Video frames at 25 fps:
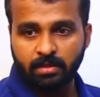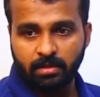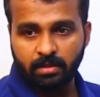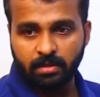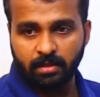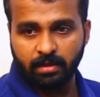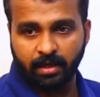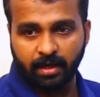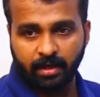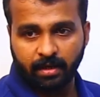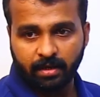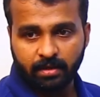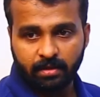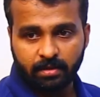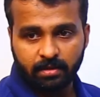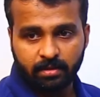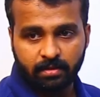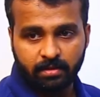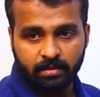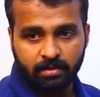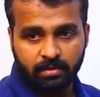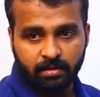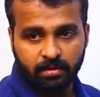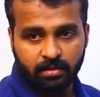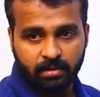
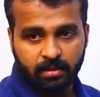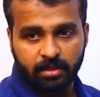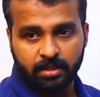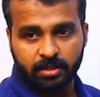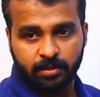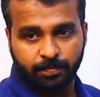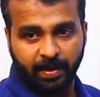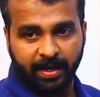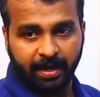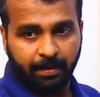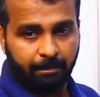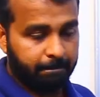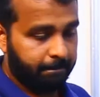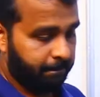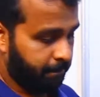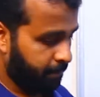Okay, speed up.